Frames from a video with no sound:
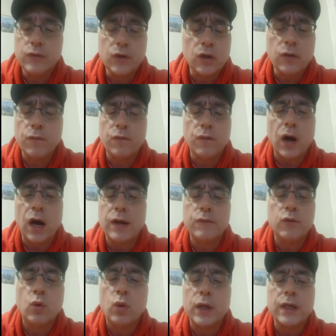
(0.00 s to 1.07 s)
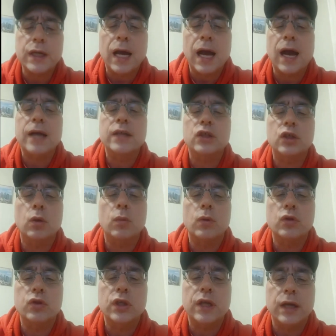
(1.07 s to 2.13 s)
There are five quick
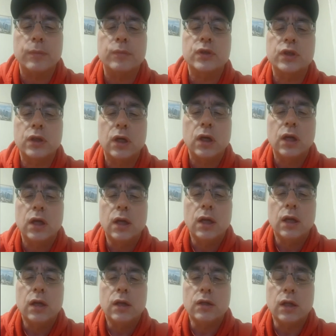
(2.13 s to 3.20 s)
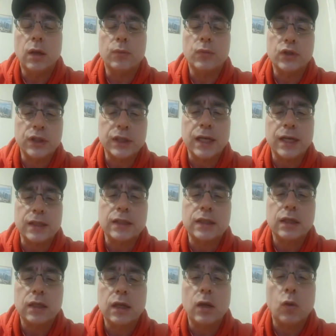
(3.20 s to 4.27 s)
actionable tips. Number
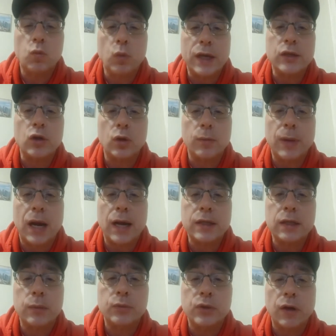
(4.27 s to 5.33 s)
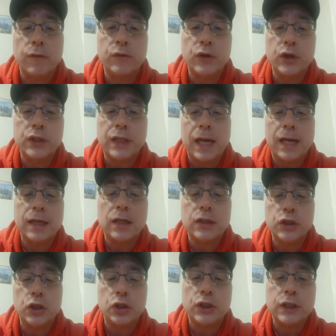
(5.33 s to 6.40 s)
six, regular backups of your data,
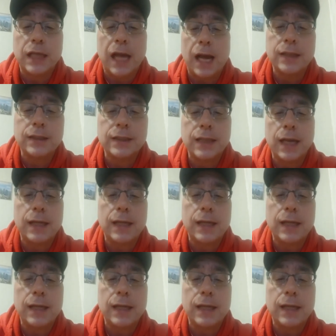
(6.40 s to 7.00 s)
your SaaS